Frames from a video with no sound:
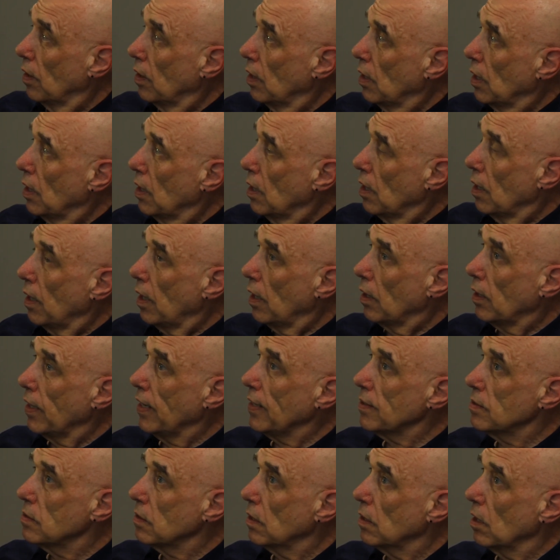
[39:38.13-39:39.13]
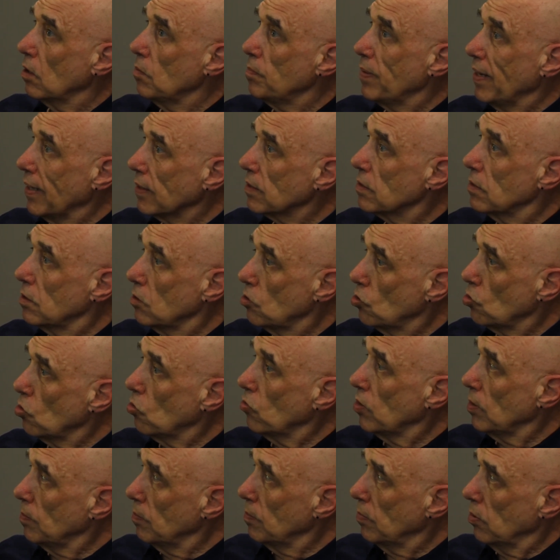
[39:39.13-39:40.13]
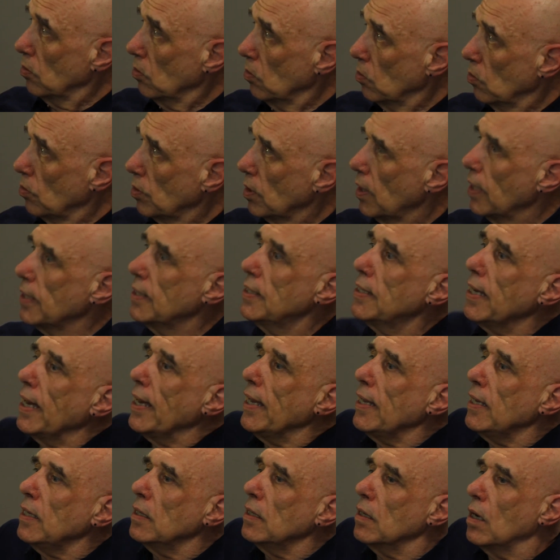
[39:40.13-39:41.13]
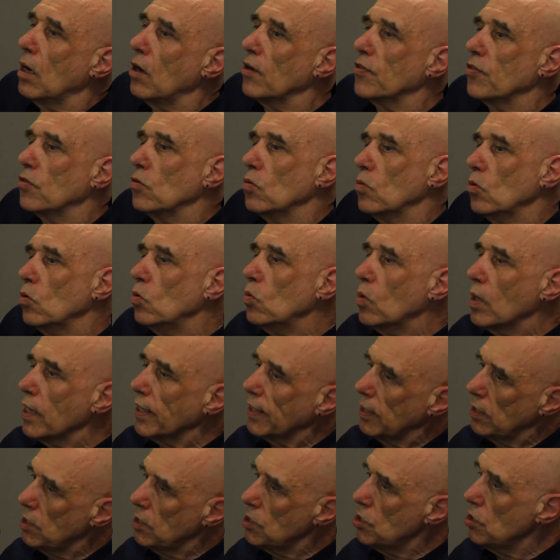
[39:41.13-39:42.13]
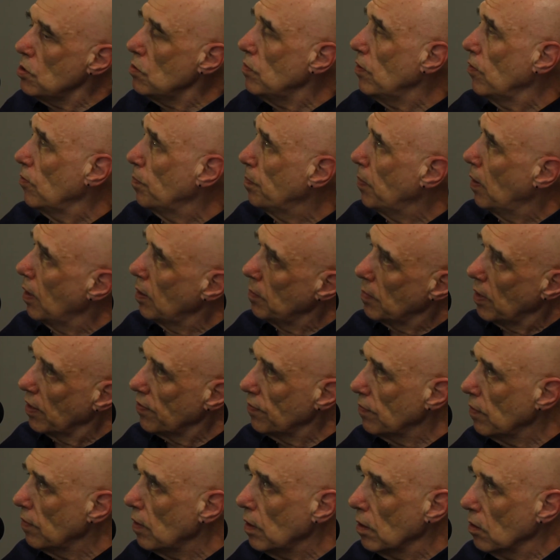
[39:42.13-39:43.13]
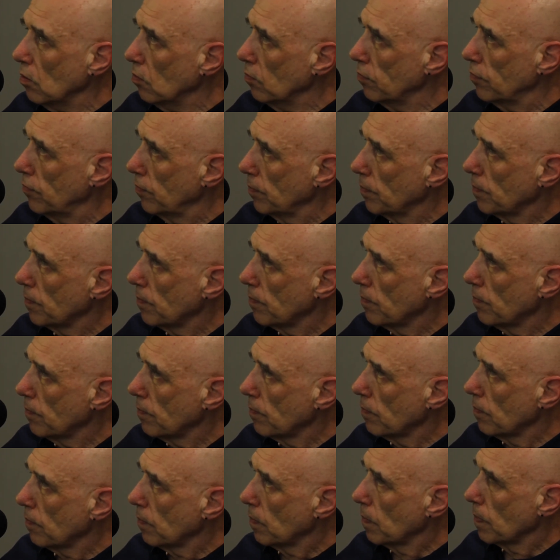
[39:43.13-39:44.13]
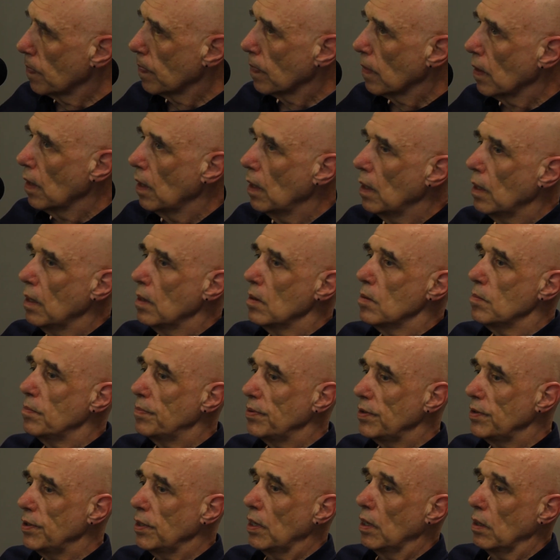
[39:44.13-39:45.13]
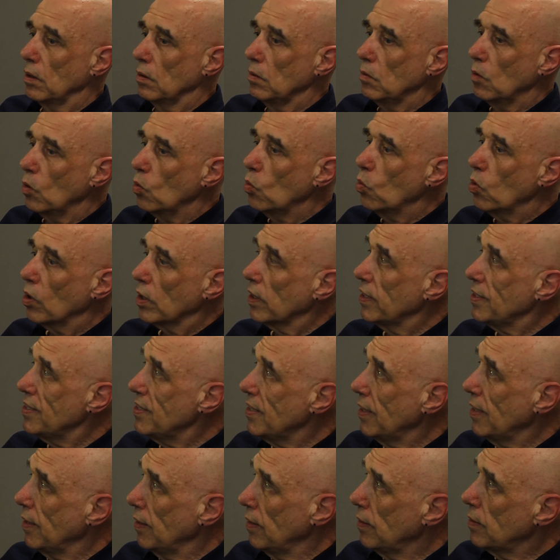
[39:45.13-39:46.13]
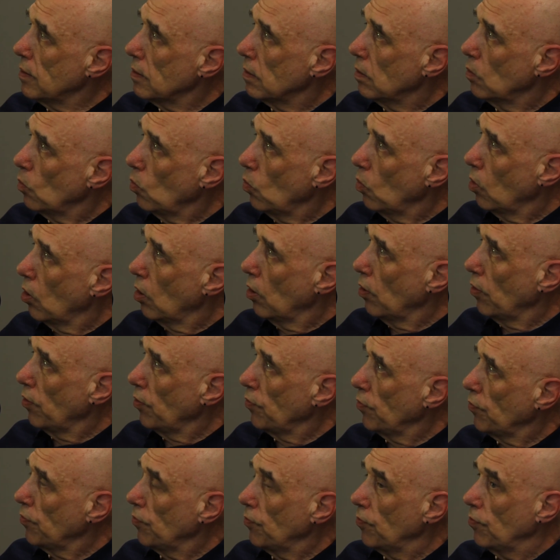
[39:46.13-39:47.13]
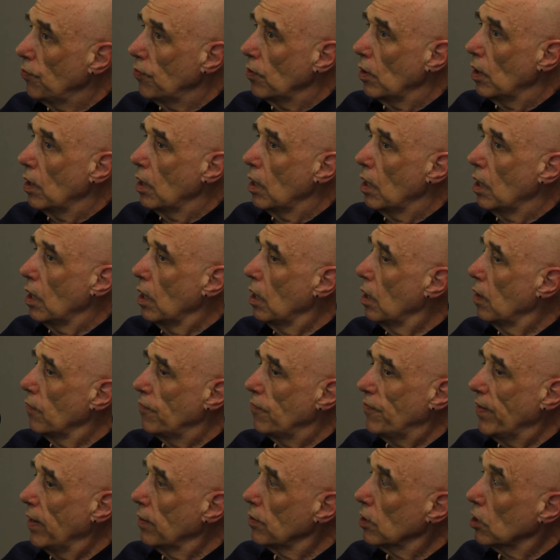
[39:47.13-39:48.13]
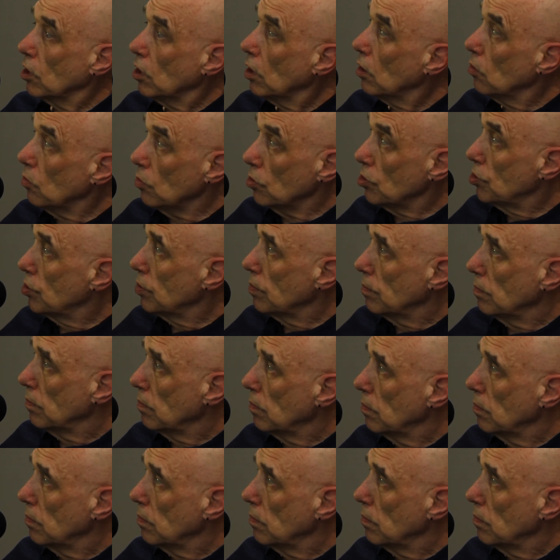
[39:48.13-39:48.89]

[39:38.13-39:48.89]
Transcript: And I had to go back to the drawing board. Again, I thought, I can do this by myself. But no, what I did was found a coach.